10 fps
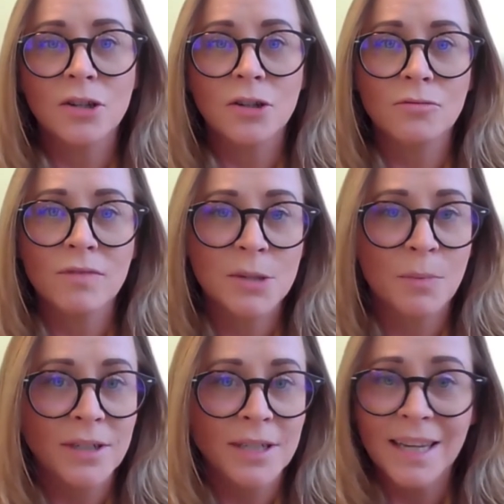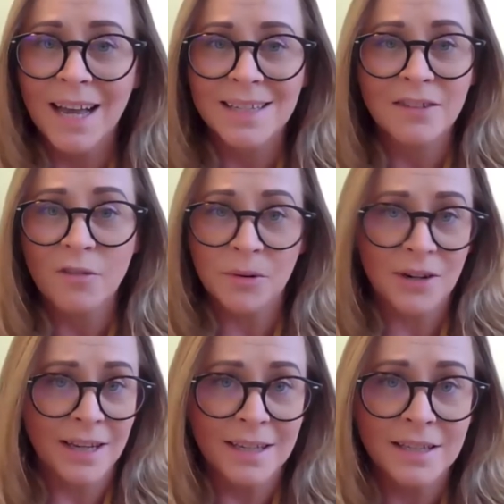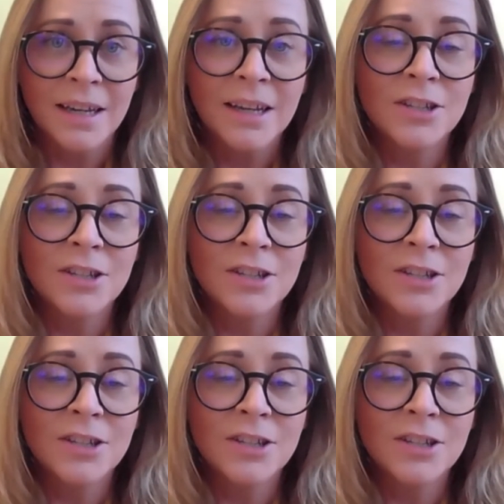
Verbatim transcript: to responding, as everybody is,